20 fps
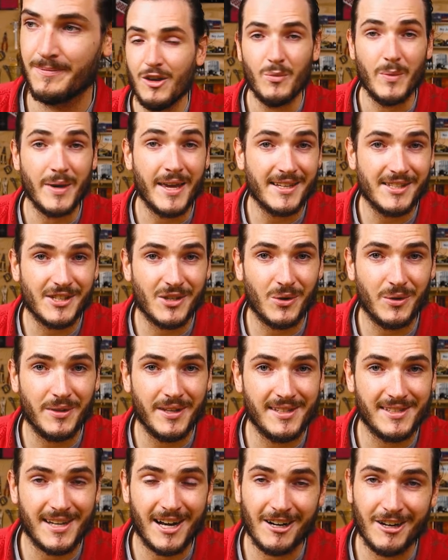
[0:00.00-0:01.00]
We get to call
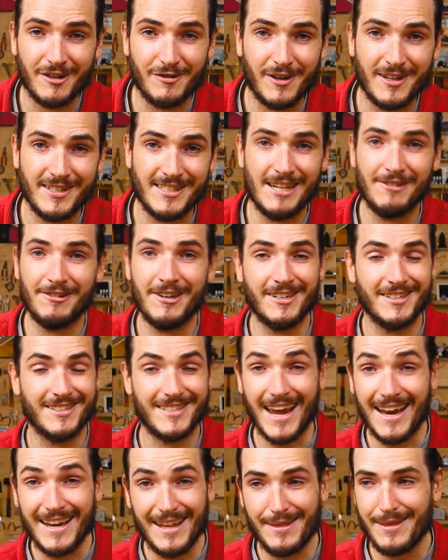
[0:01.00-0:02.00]
these RFID readers
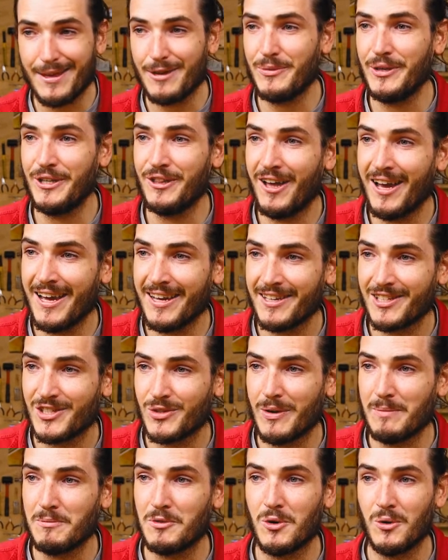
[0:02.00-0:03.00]
anything we like, so
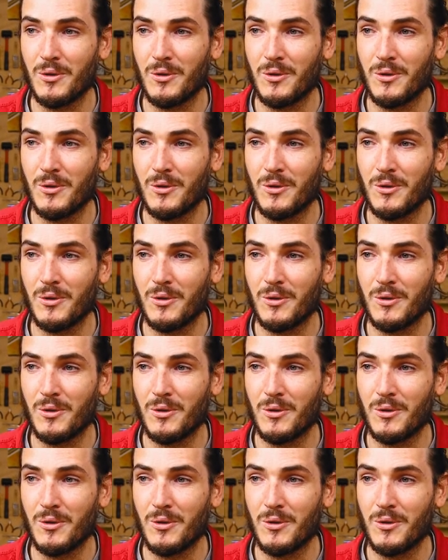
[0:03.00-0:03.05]
I'm